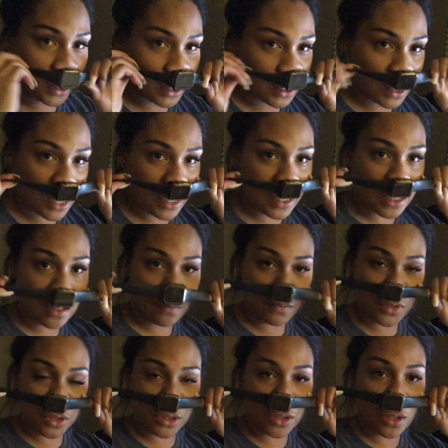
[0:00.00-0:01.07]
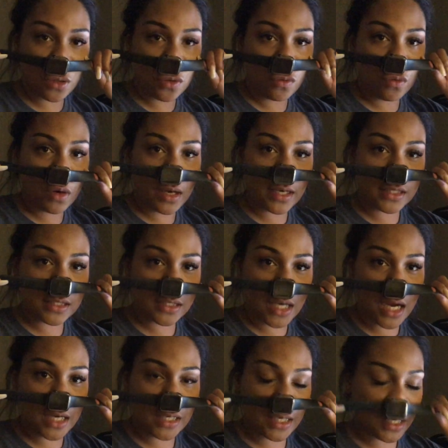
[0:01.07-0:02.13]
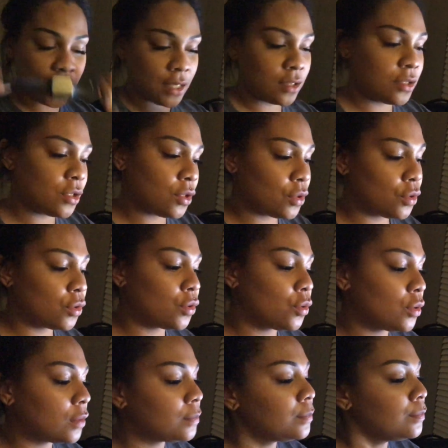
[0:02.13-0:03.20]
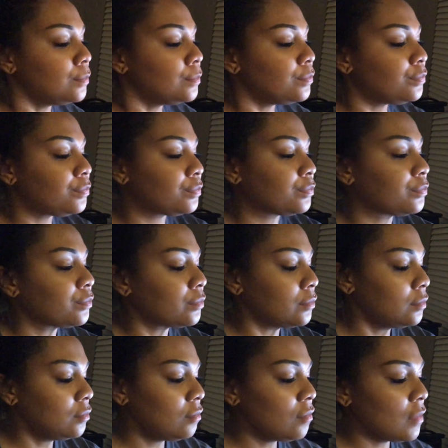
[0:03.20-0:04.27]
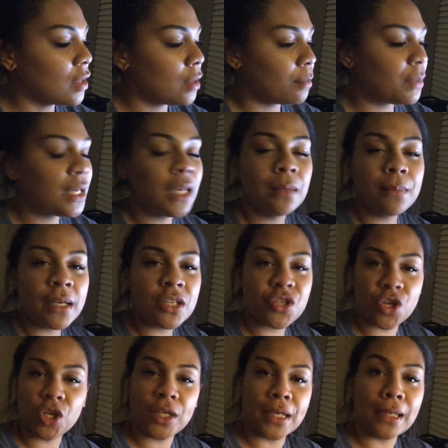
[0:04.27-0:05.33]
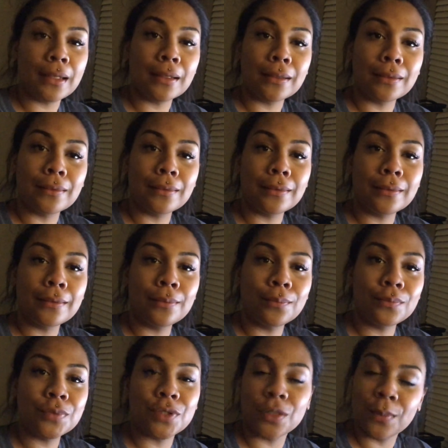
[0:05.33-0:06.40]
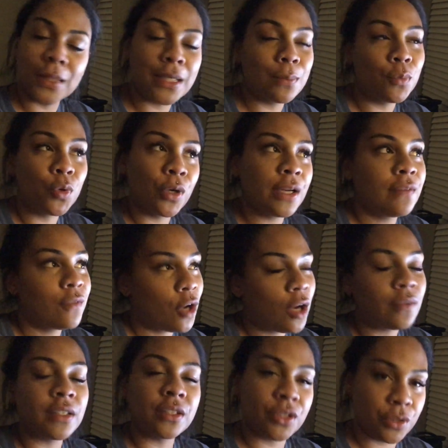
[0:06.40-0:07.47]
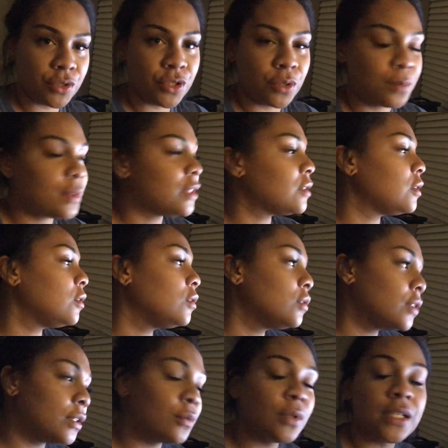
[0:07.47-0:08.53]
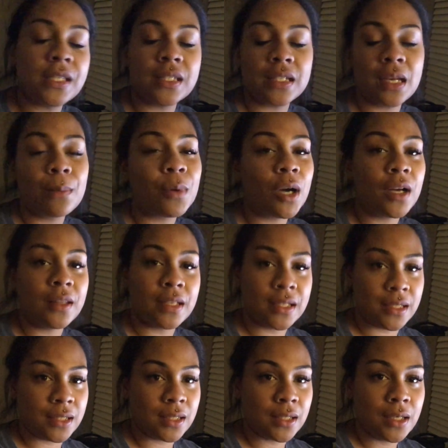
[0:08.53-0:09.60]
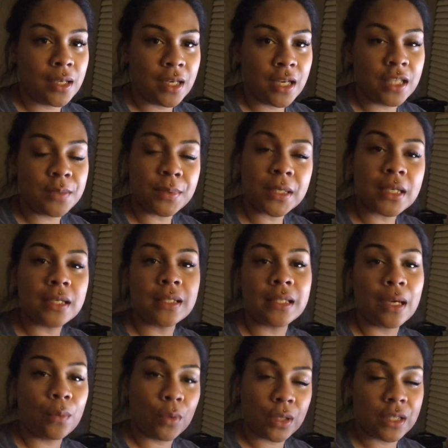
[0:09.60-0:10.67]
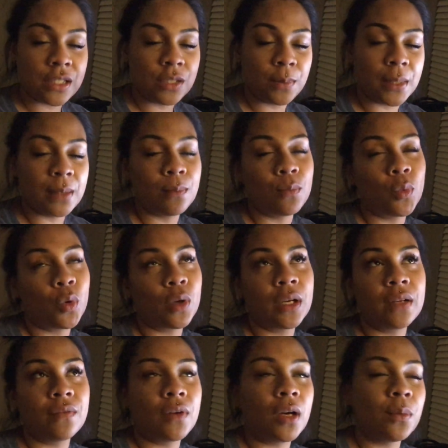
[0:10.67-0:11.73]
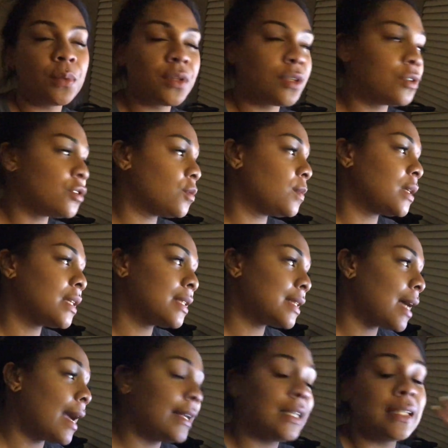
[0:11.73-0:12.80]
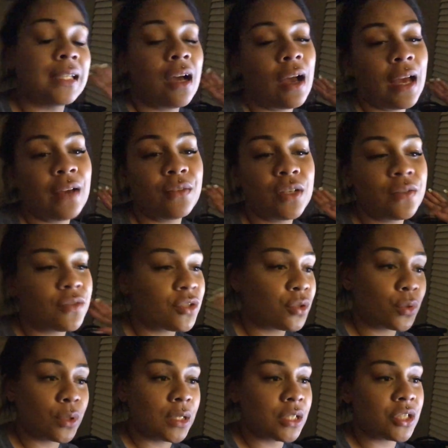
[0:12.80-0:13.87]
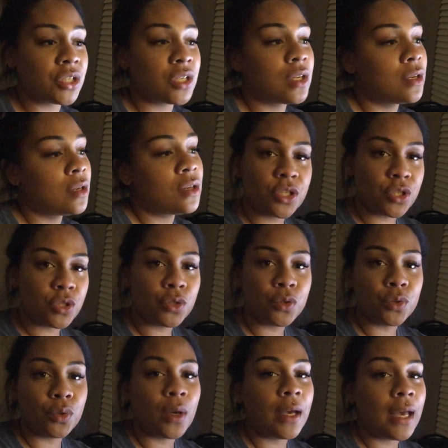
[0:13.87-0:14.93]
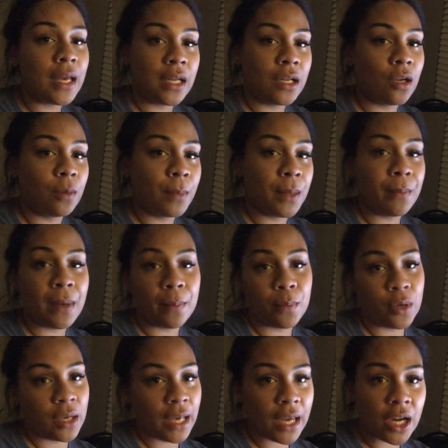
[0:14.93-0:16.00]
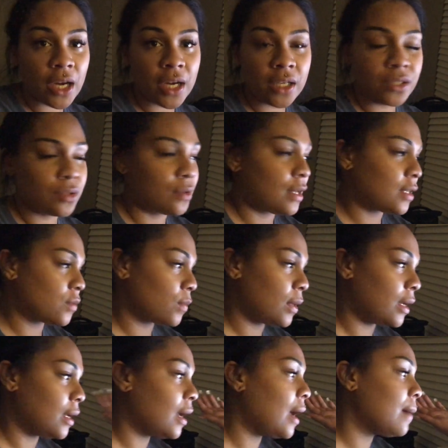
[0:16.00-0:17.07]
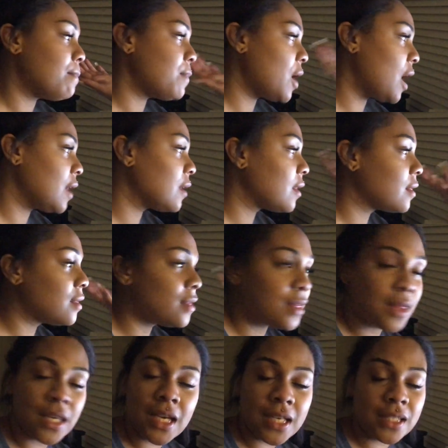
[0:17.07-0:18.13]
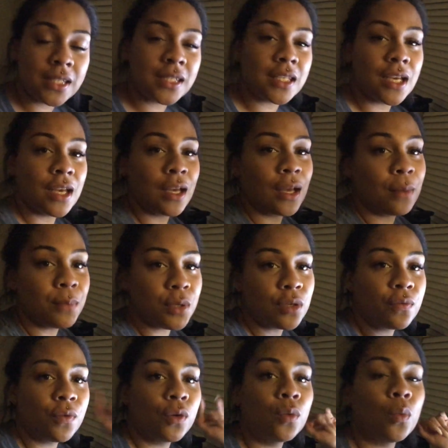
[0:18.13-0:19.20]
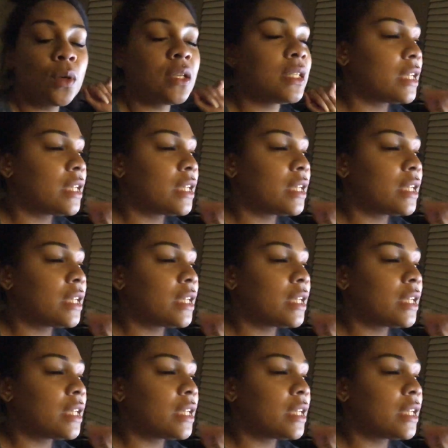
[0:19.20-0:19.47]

And I am so excited to begin my journey to be more involved in YouTube. The only reason I bought this is because I wanted to be more involved with YouTube because I did not have enough storage to edit on my MacBook Air. So that's why I bought this beautiful 1